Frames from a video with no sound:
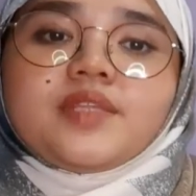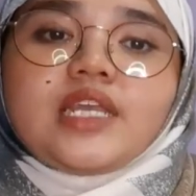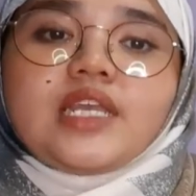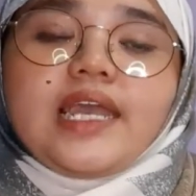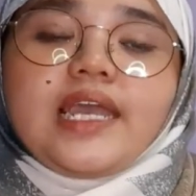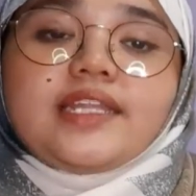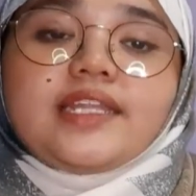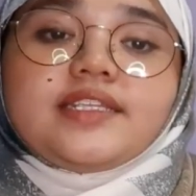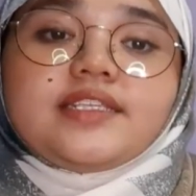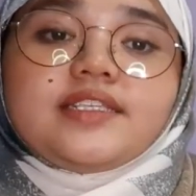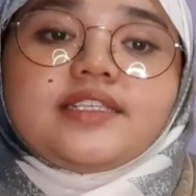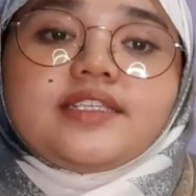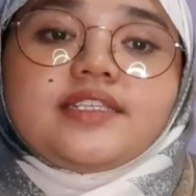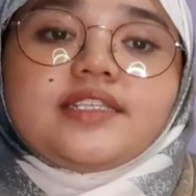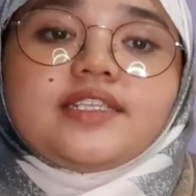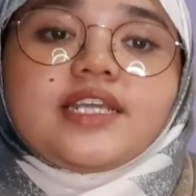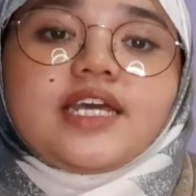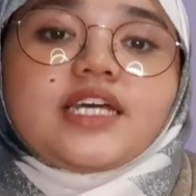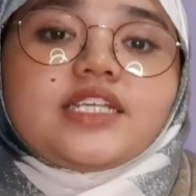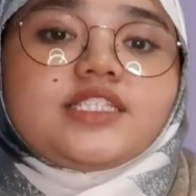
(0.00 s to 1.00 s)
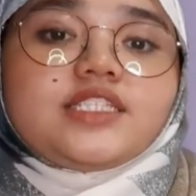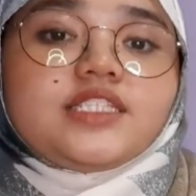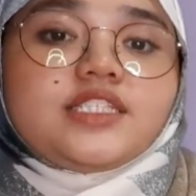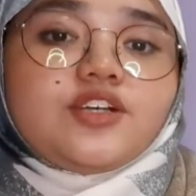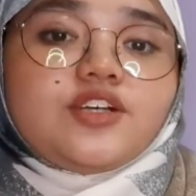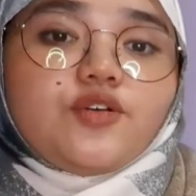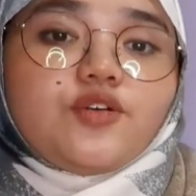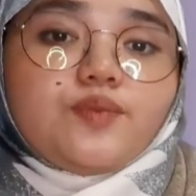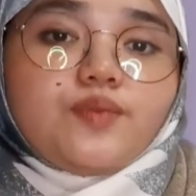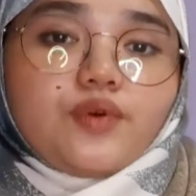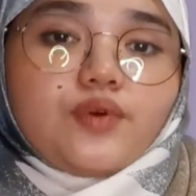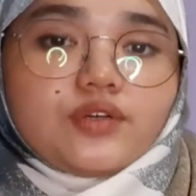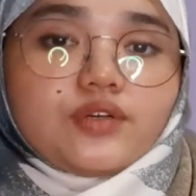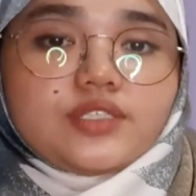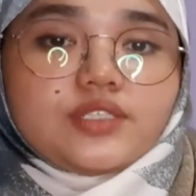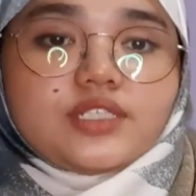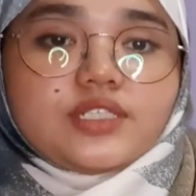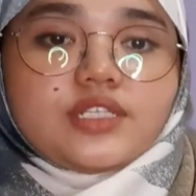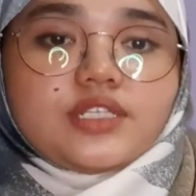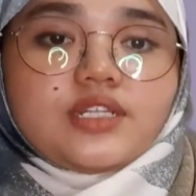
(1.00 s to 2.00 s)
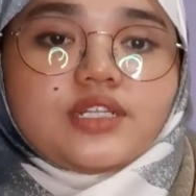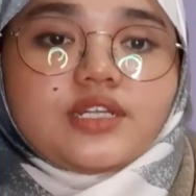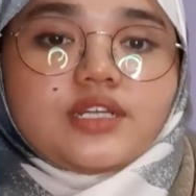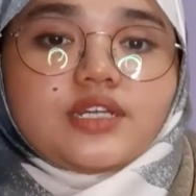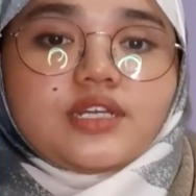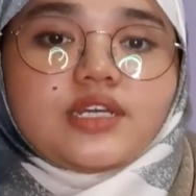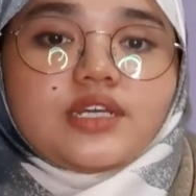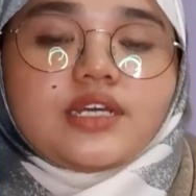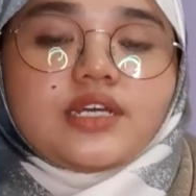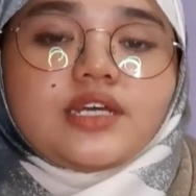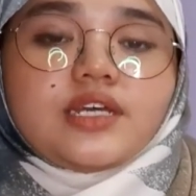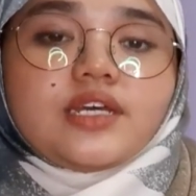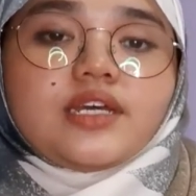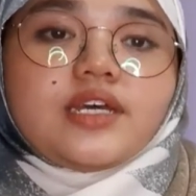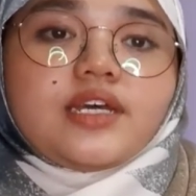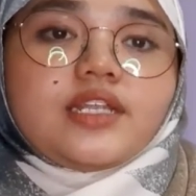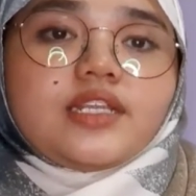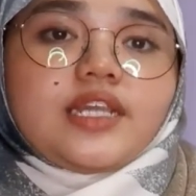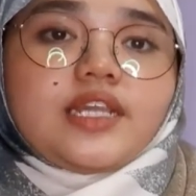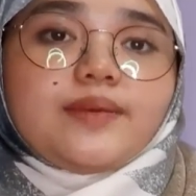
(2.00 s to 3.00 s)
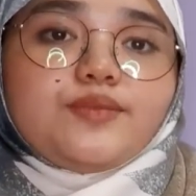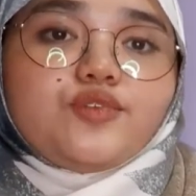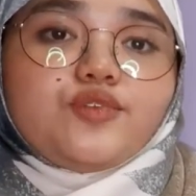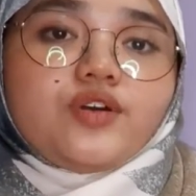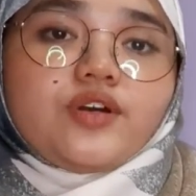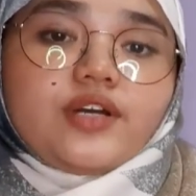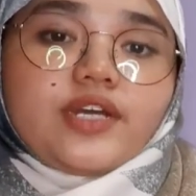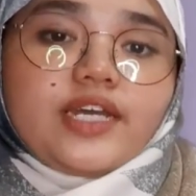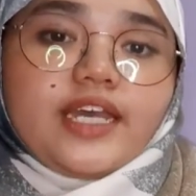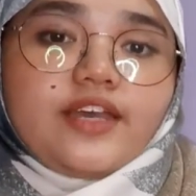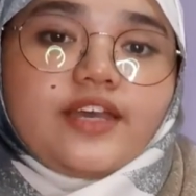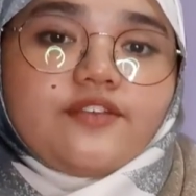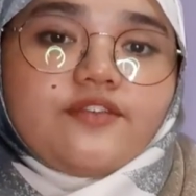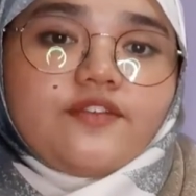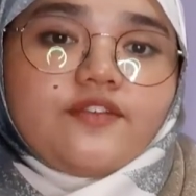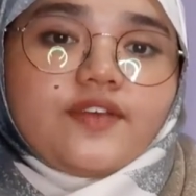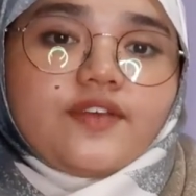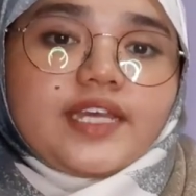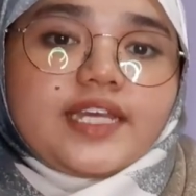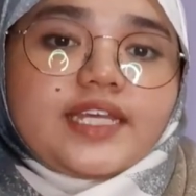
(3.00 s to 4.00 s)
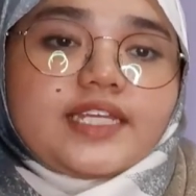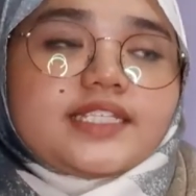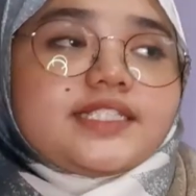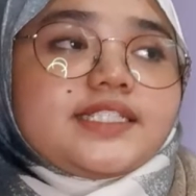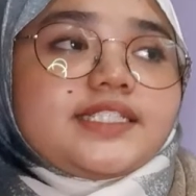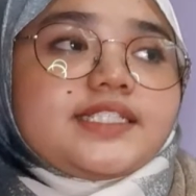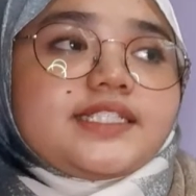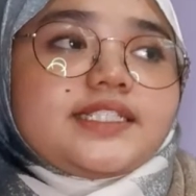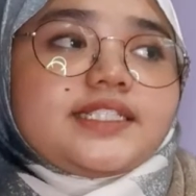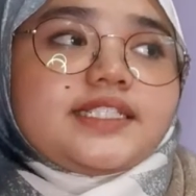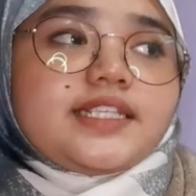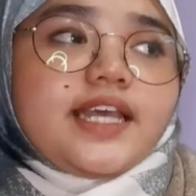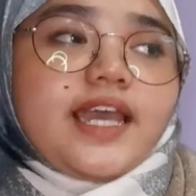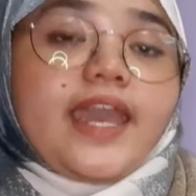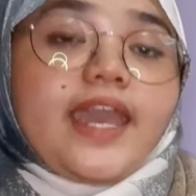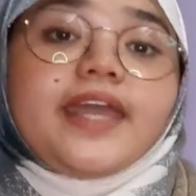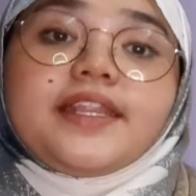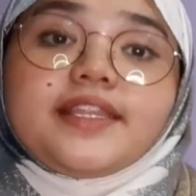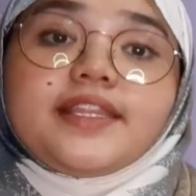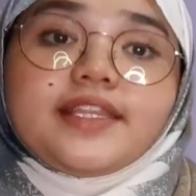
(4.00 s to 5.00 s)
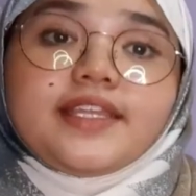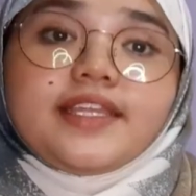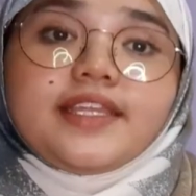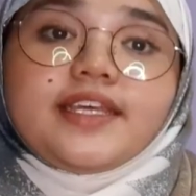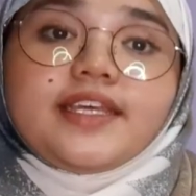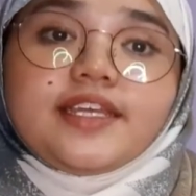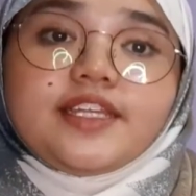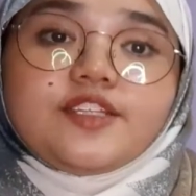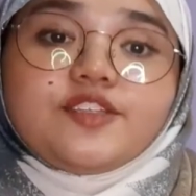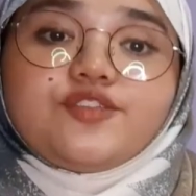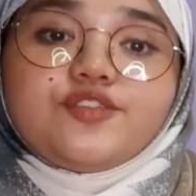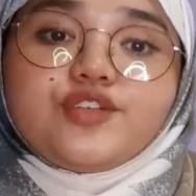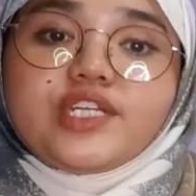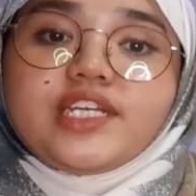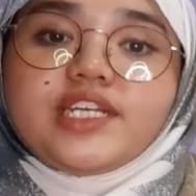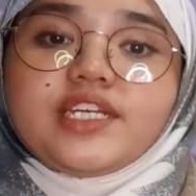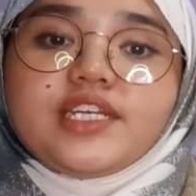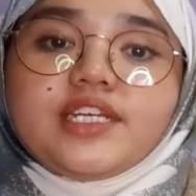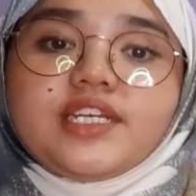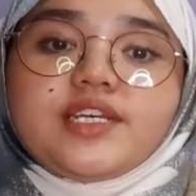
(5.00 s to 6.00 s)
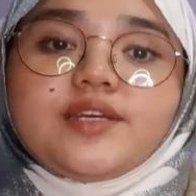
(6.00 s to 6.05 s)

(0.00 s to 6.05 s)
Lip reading: And the answer of both WRF is 83.33%